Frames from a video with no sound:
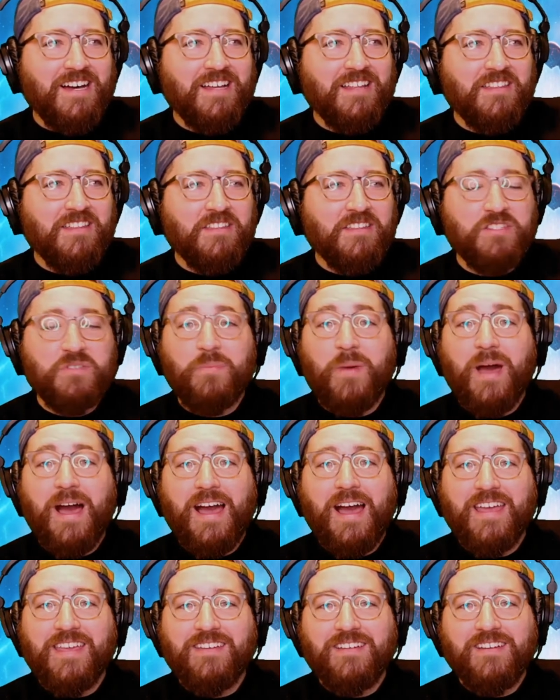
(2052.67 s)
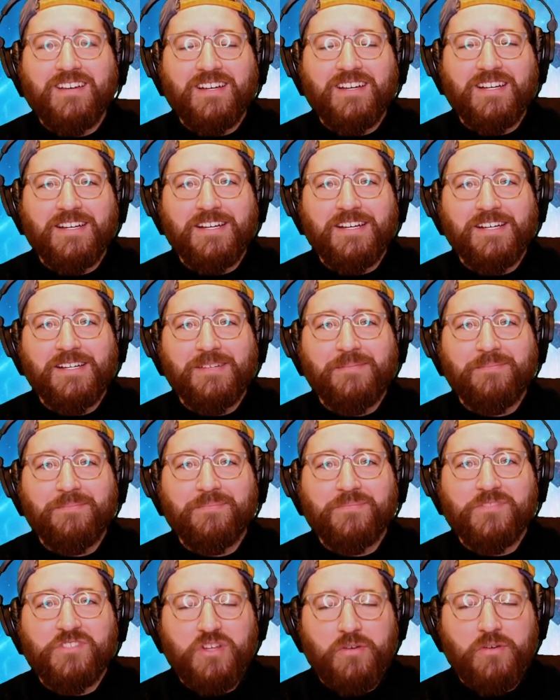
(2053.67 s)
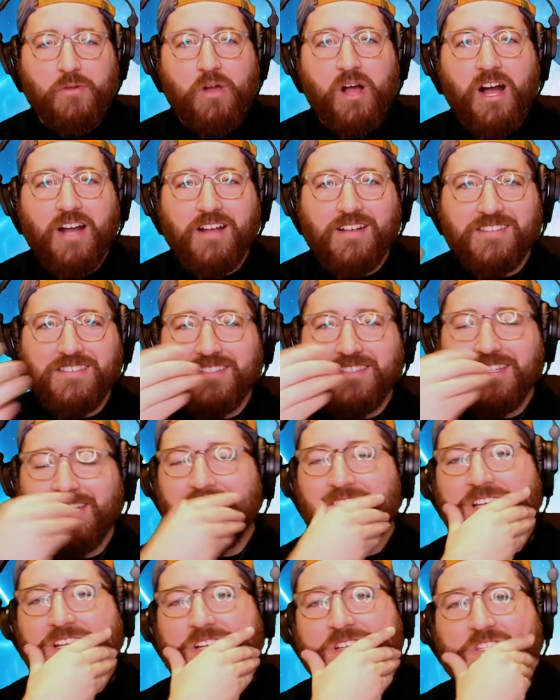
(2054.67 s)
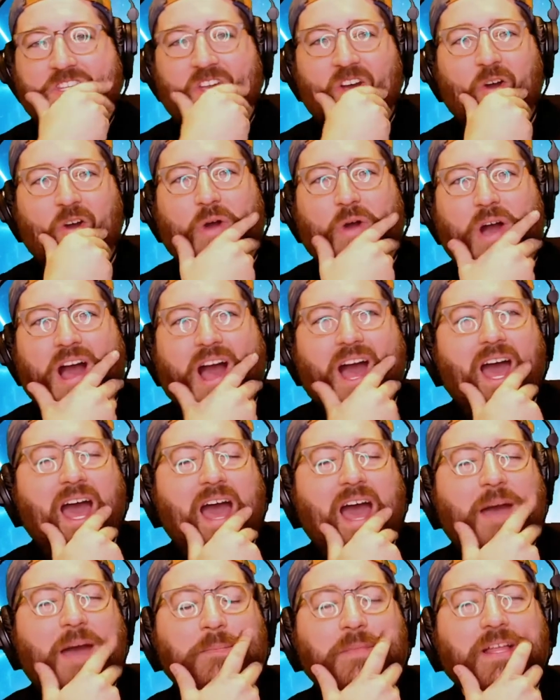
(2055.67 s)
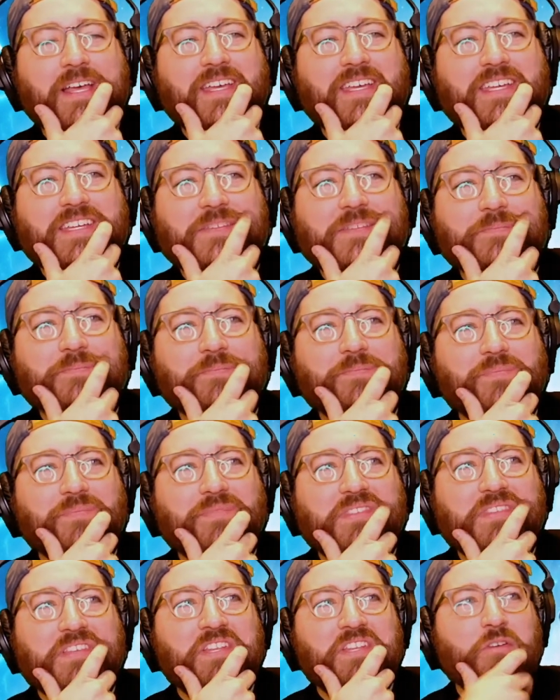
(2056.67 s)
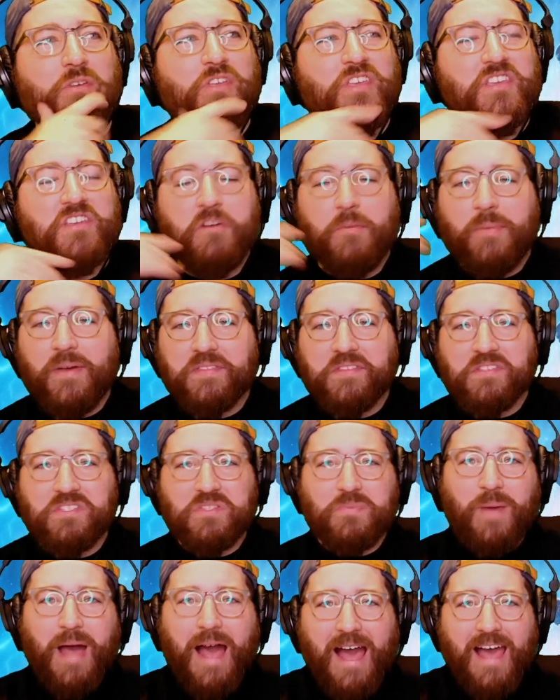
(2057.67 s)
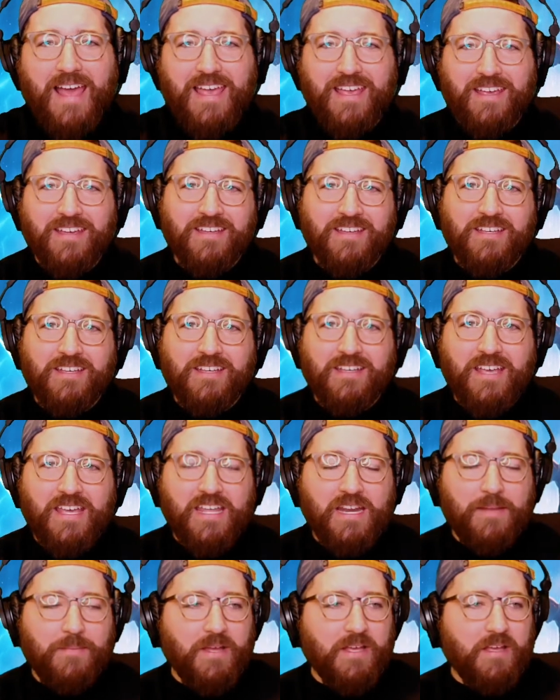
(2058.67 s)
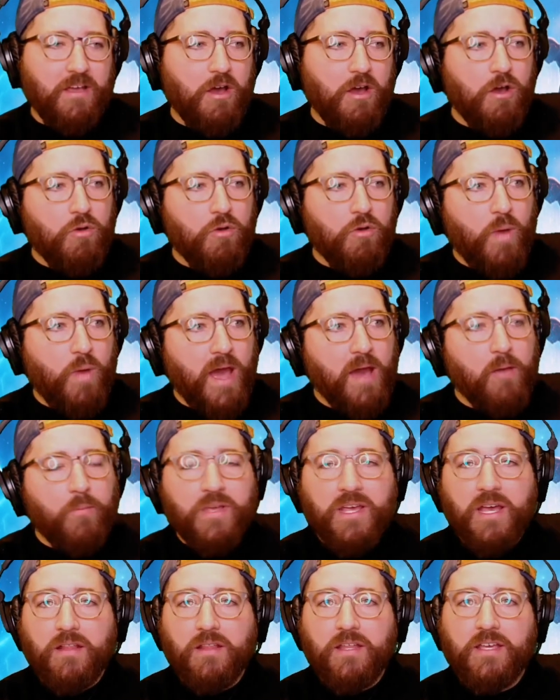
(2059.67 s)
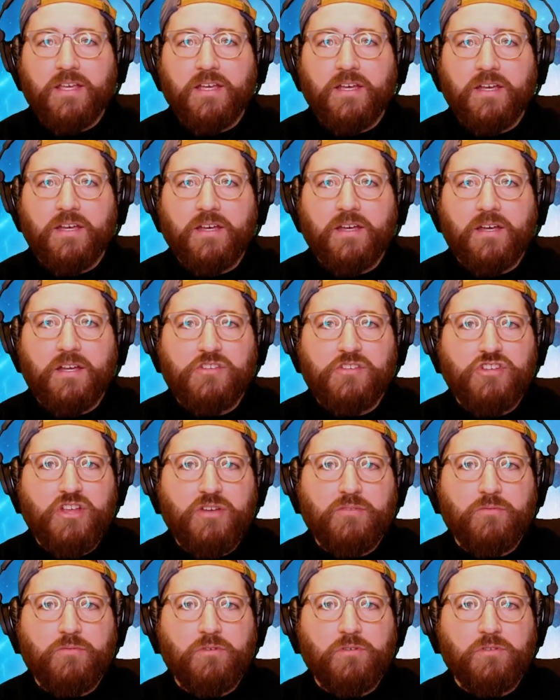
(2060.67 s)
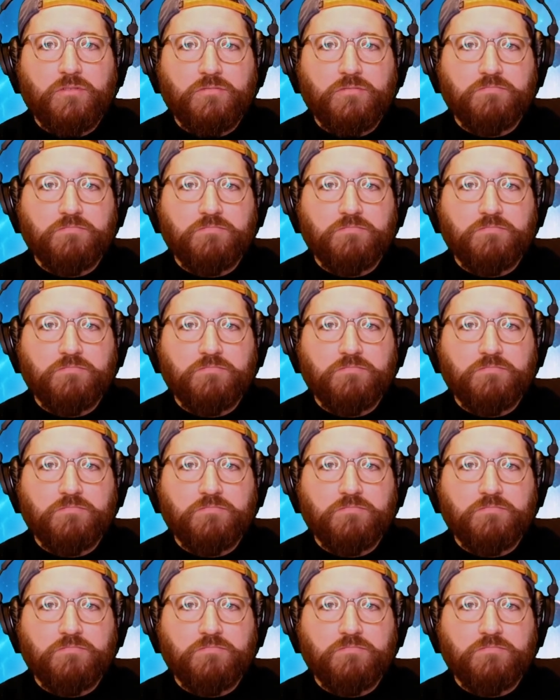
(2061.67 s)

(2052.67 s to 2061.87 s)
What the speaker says: spy, General Hux. So I'm like, you hear about the spy, and I'm like, oh wow, we got, like, a General